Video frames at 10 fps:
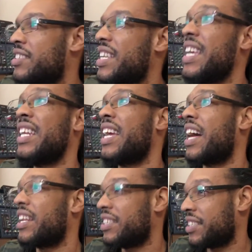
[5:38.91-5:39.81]

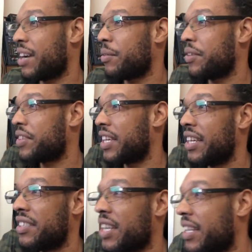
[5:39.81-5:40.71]
teleology. I wonder if the
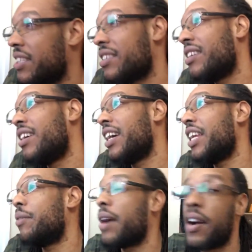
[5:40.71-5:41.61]
E changes.
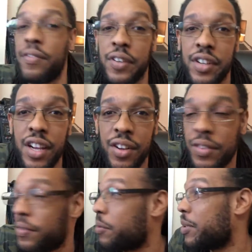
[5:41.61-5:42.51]
Anyway, I'll figure it out in
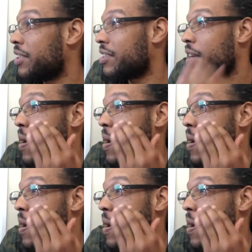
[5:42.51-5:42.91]
a few minutes.